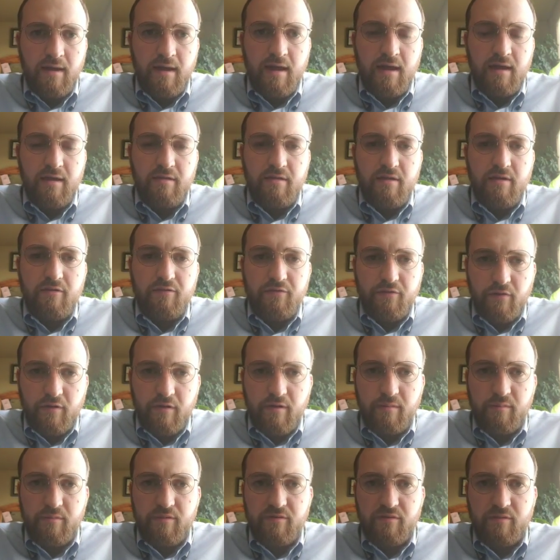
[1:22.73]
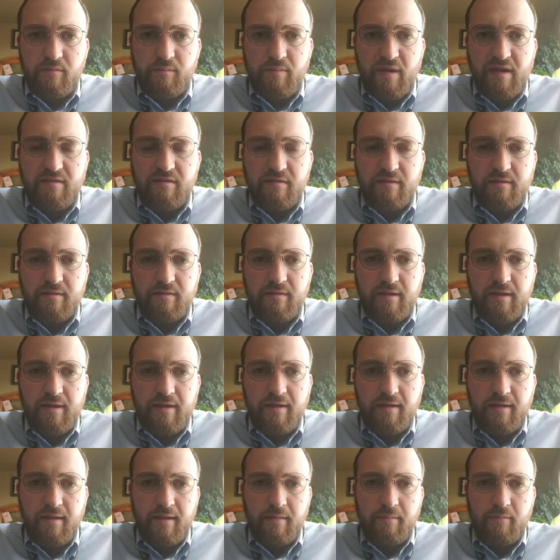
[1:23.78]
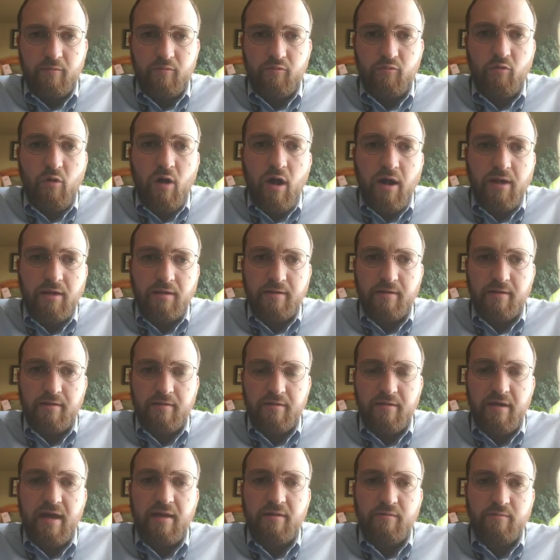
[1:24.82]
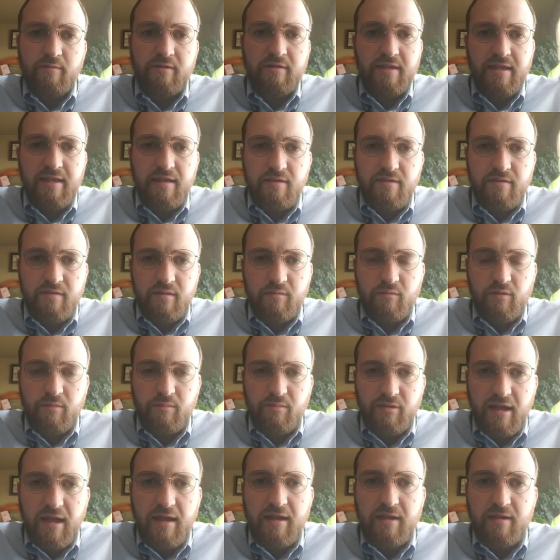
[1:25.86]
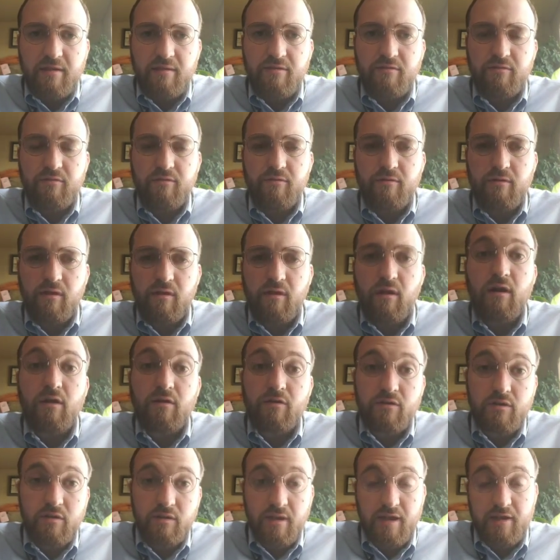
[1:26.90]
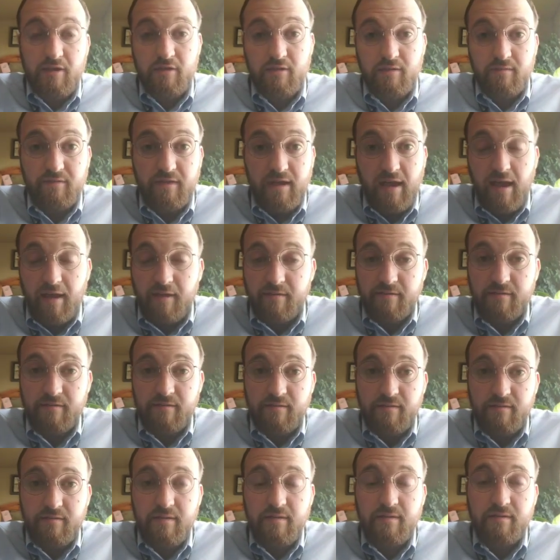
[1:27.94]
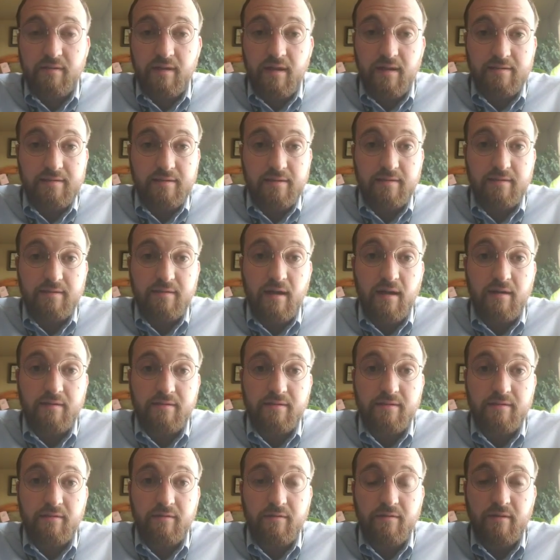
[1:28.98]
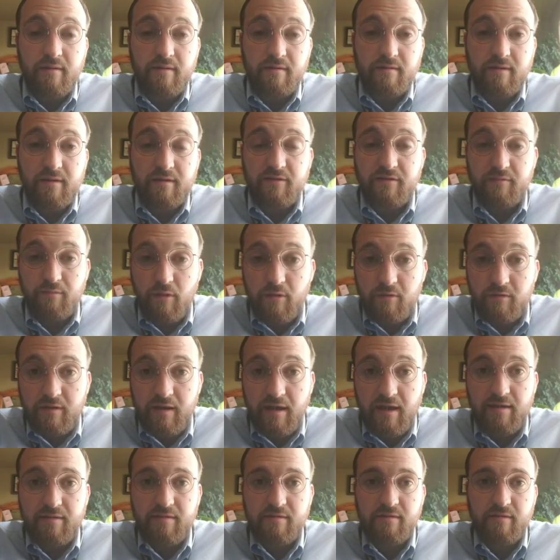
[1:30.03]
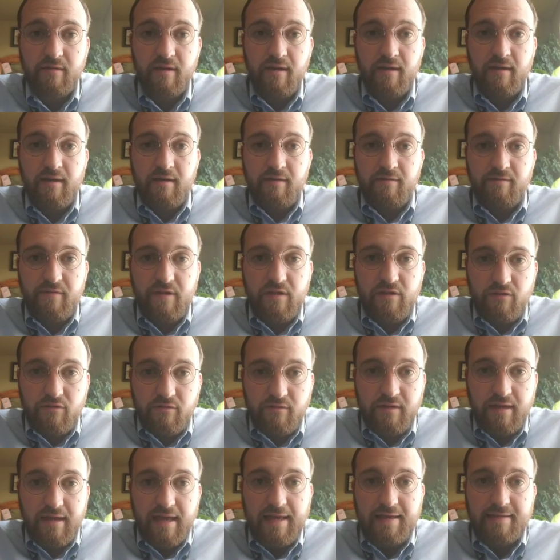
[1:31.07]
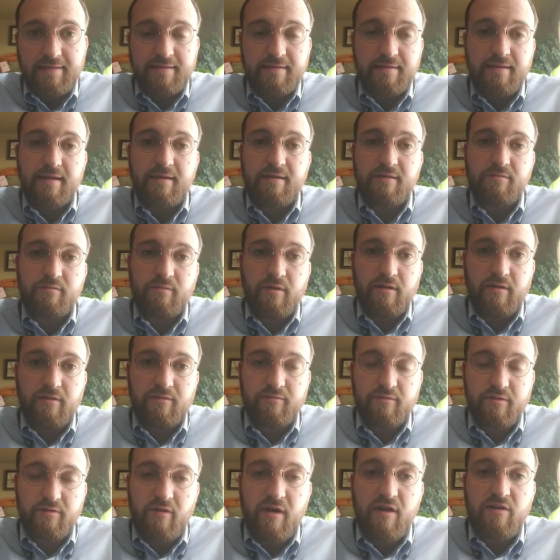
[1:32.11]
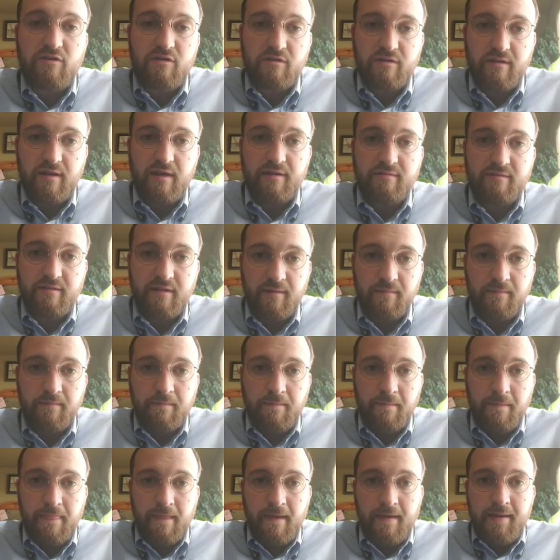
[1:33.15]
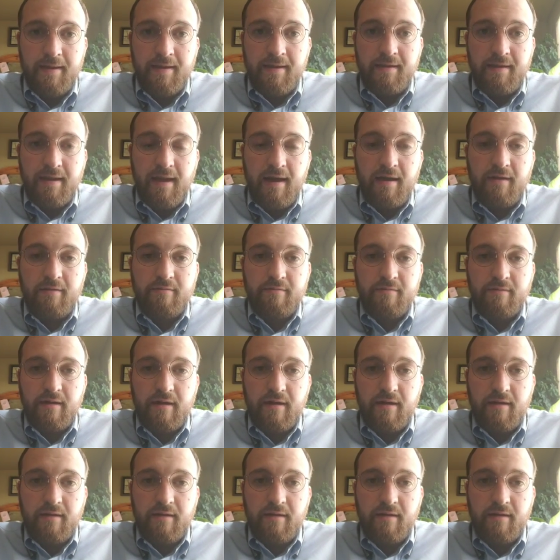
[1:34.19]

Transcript: And these firms basically run that release that we're planning through a large collection of tests. These tests can constitute things like smoke tests, feature tests, as well as regression testing. Now,